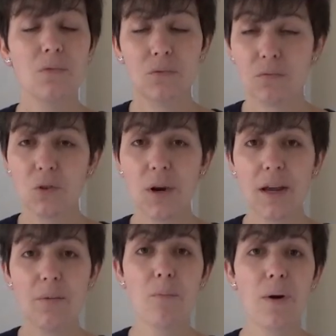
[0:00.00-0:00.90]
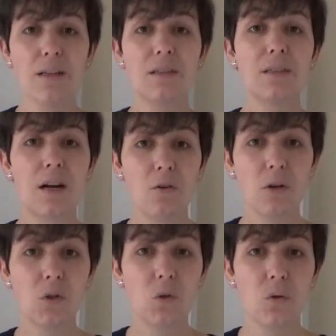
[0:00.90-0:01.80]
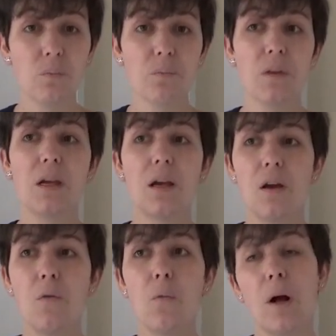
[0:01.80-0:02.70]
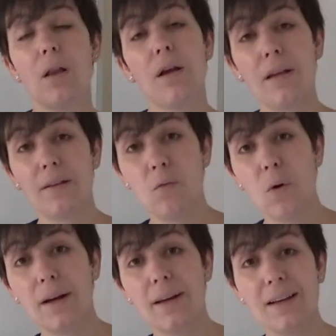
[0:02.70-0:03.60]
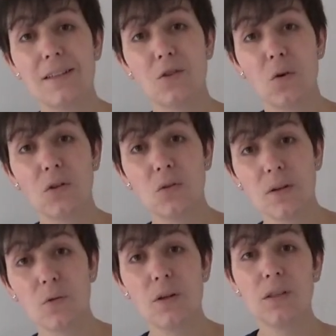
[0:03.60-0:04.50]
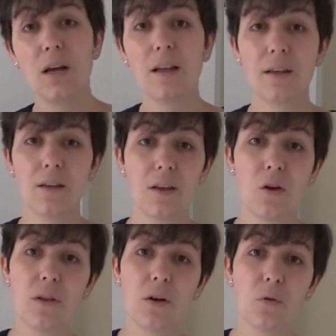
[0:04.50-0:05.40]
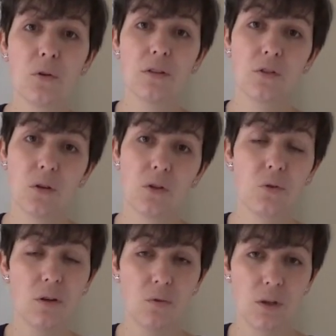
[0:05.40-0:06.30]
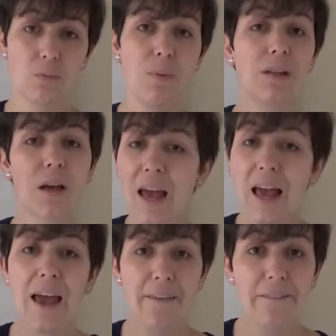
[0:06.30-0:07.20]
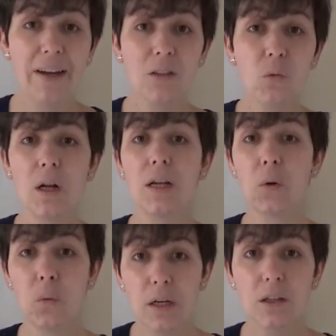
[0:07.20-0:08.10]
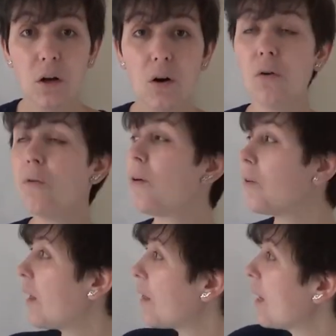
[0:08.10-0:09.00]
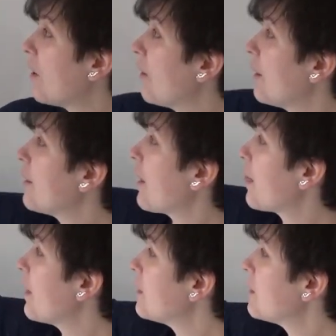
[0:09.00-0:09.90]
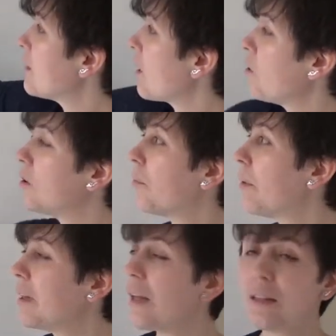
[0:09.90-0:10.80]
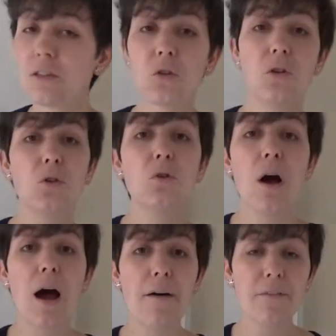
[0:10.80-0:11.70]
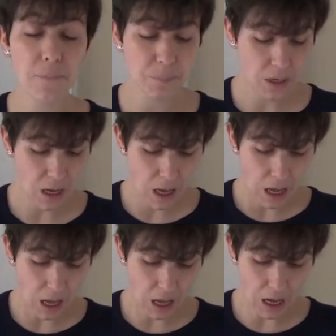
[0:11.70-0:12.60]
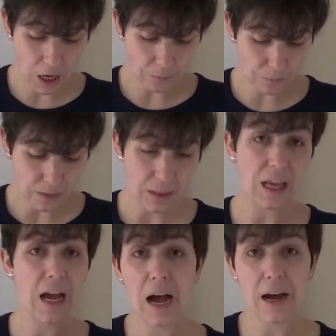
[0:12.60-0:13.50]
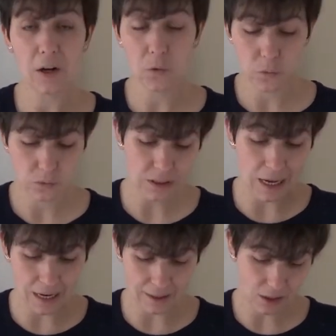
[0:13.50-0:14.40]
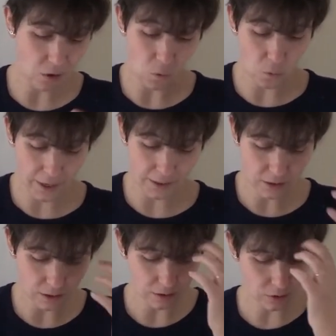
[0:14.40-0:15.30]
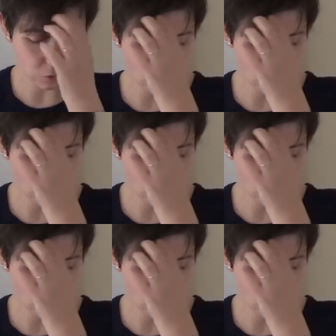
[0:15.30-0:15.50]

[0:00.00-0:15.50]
trade, prices are going to, well, in one case it's going to increase and in the other good it's going to decrease. But eventually we know from the theory that this is the economy that is going to have the higher salary or wage, as you